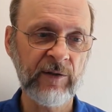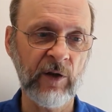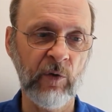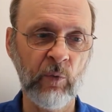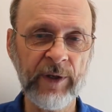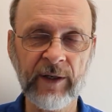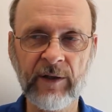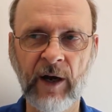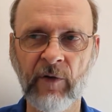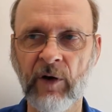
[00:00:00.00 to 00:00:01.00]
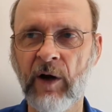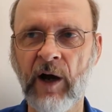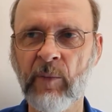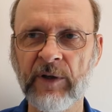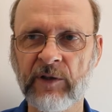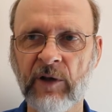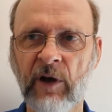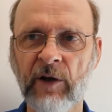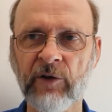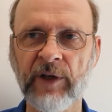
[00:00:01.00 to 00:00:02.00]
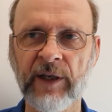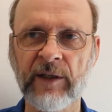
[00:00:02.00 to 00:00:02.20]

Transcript: So we can cover almost all your